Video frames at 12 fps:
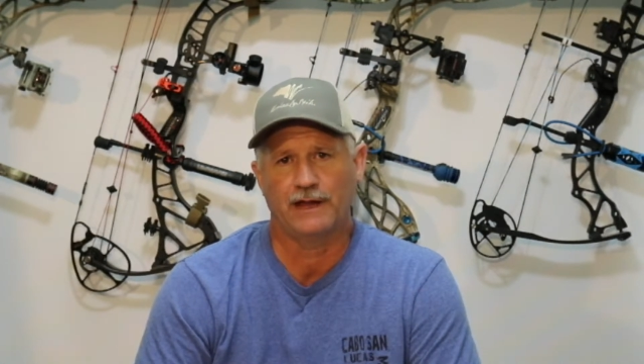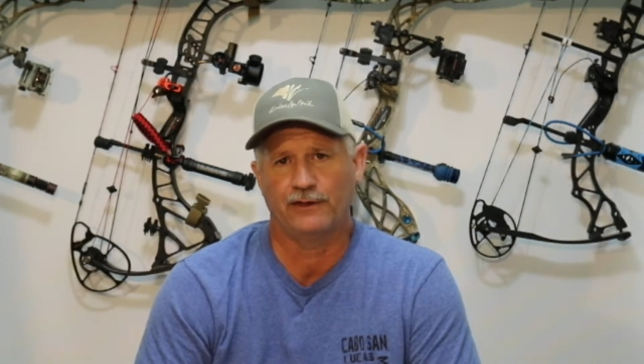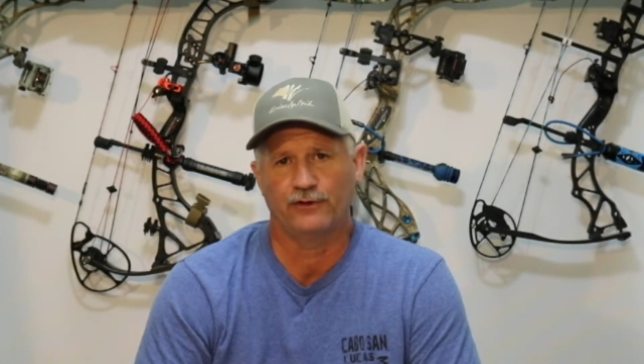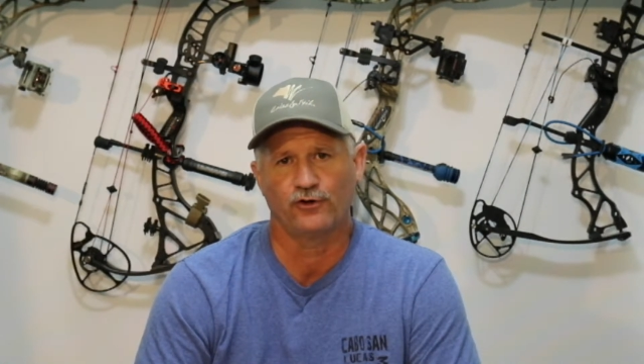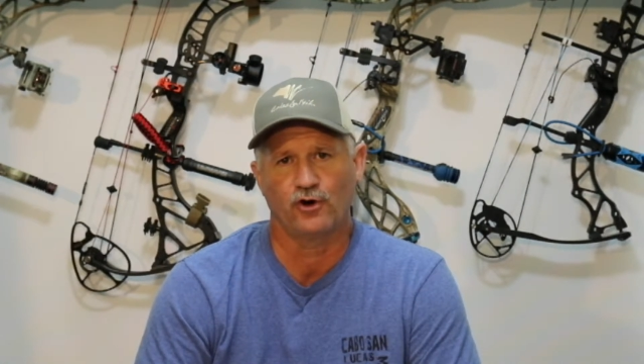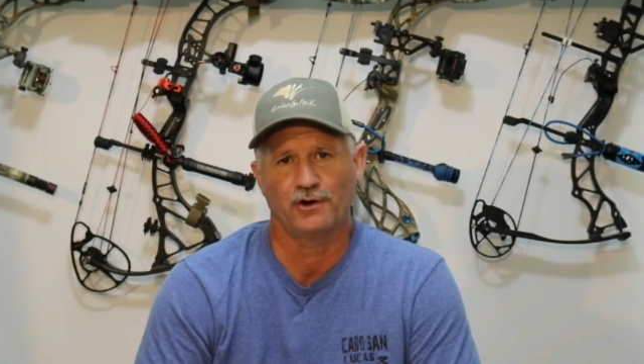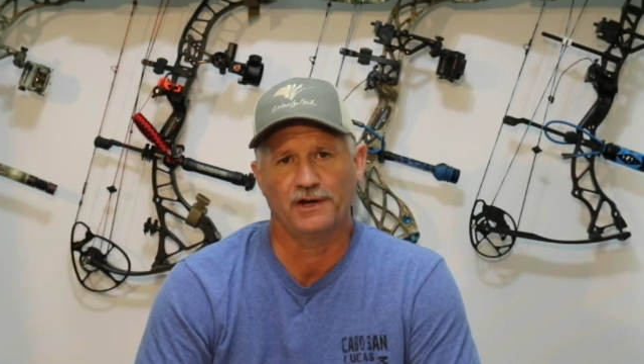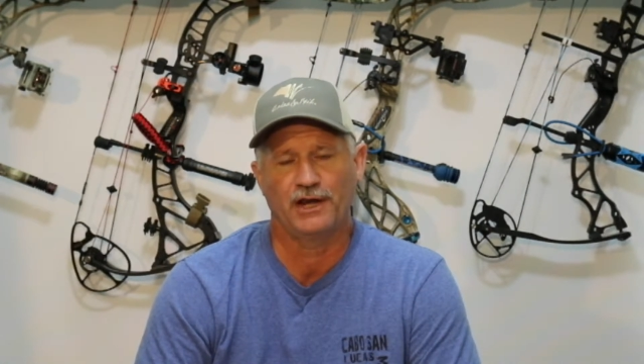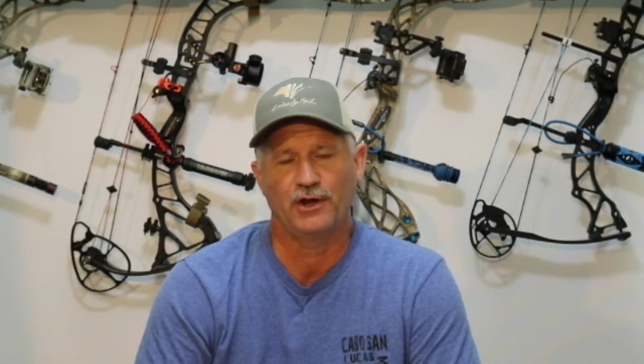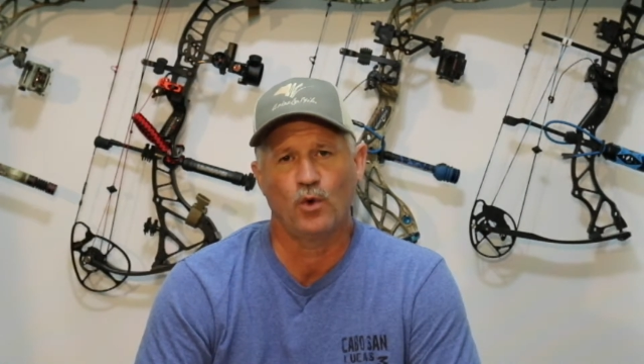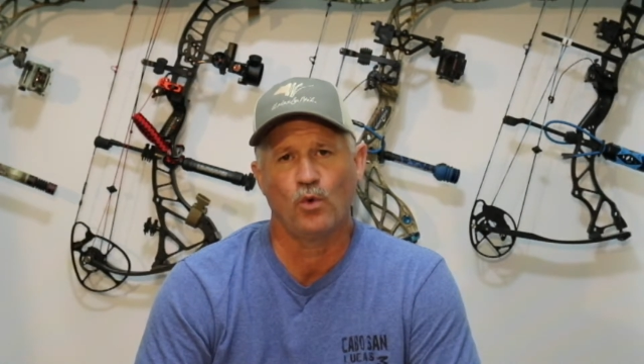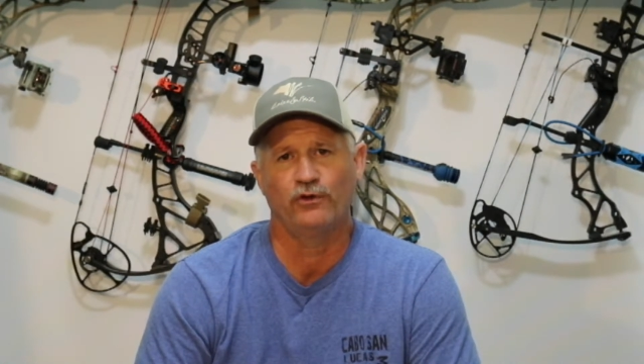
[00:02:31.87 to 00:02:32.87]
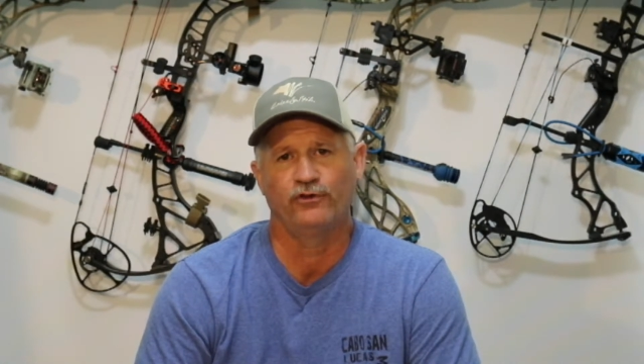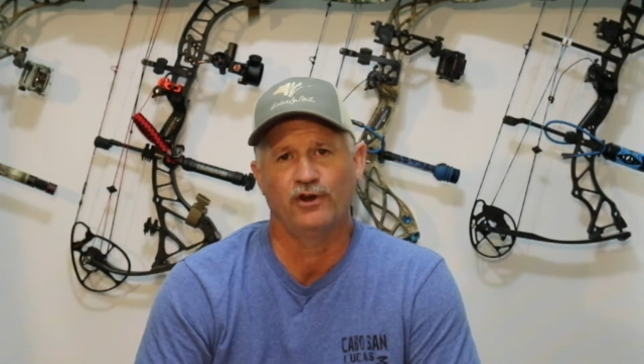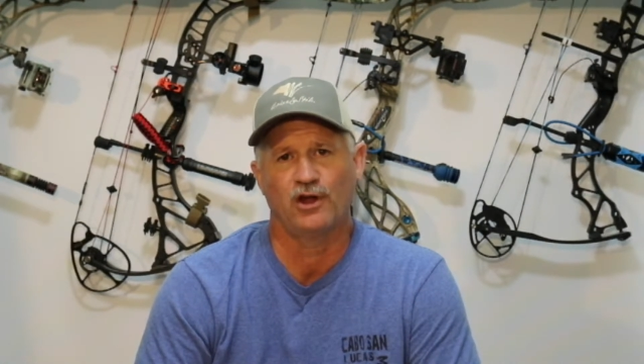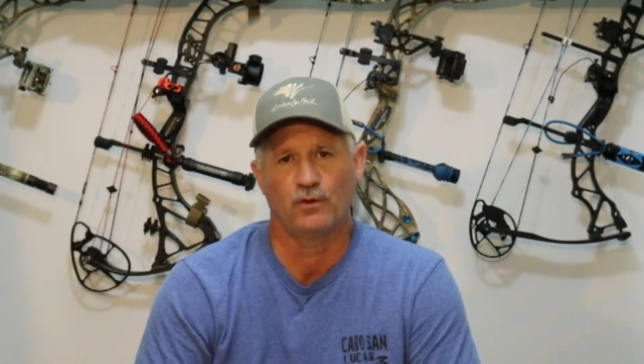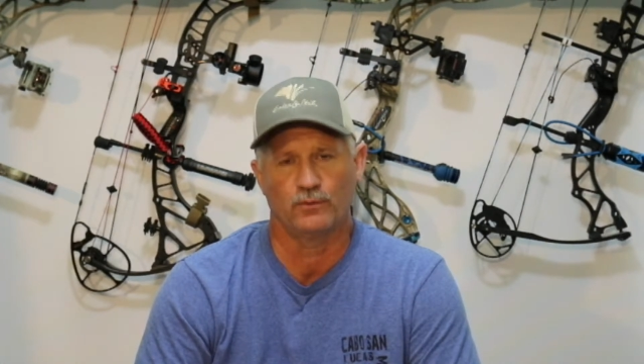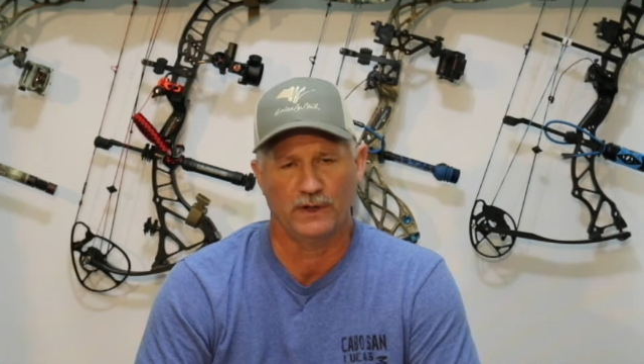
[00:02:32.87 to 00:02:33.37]
how there's hardly any noise at
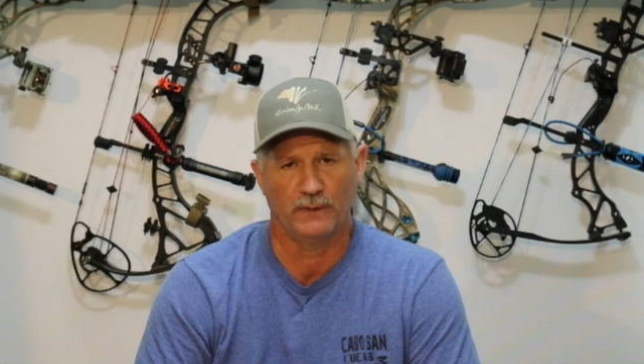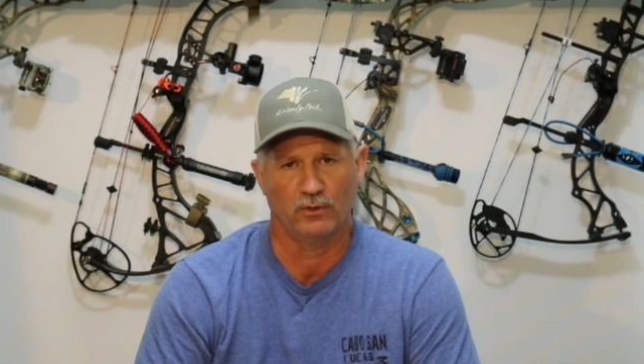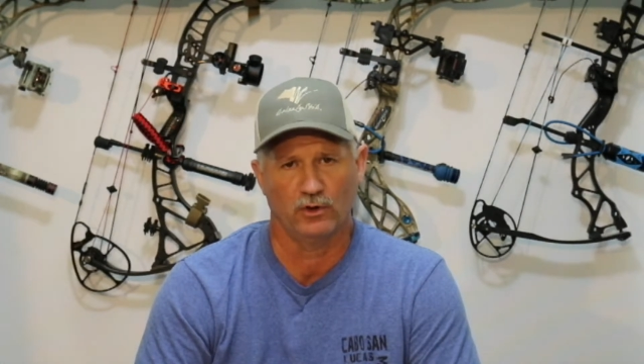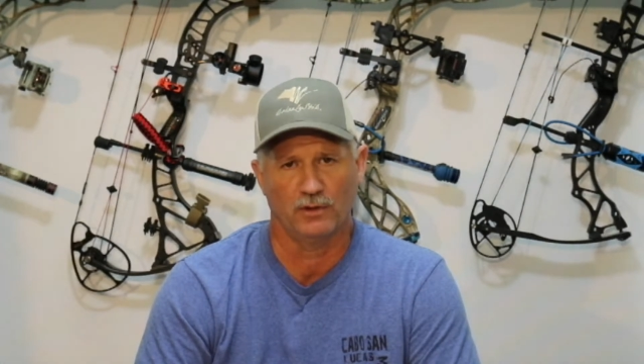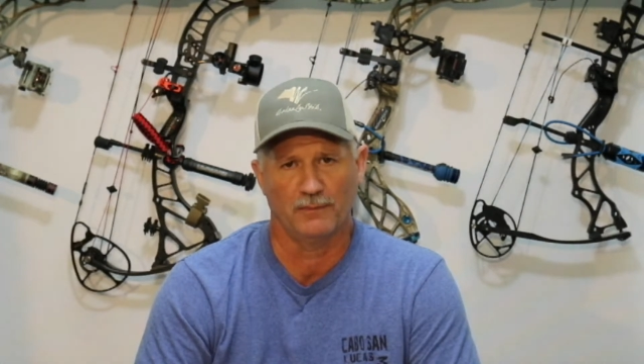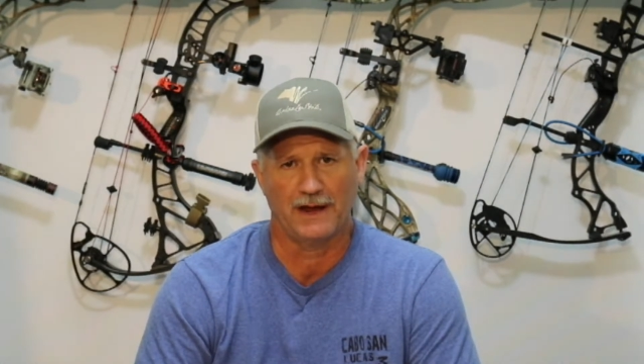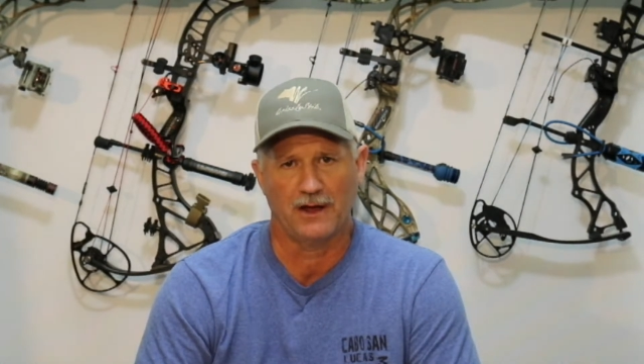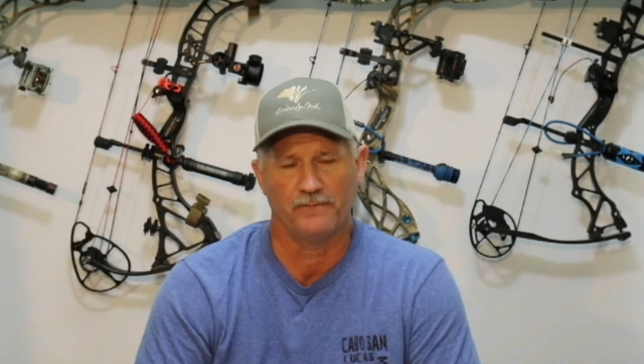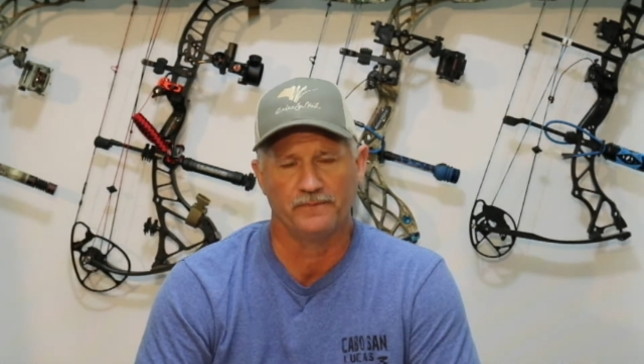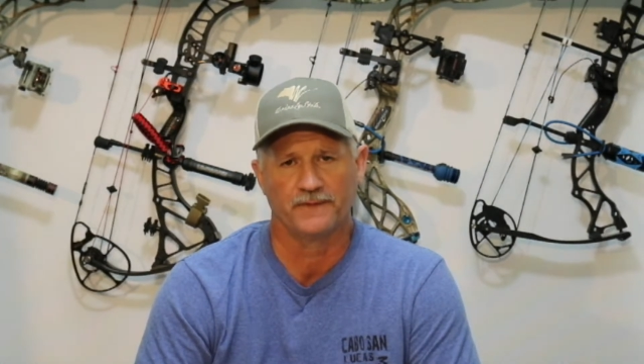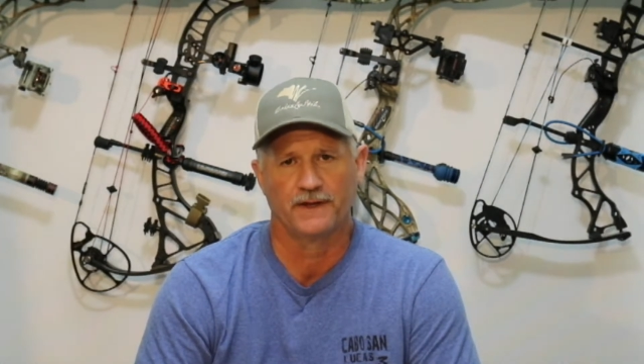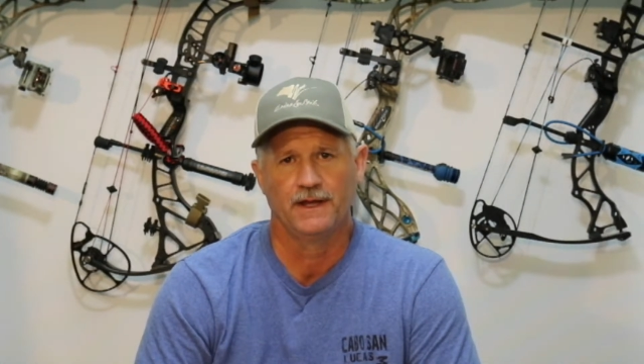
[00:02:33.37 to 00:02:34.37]
all when you pull them out.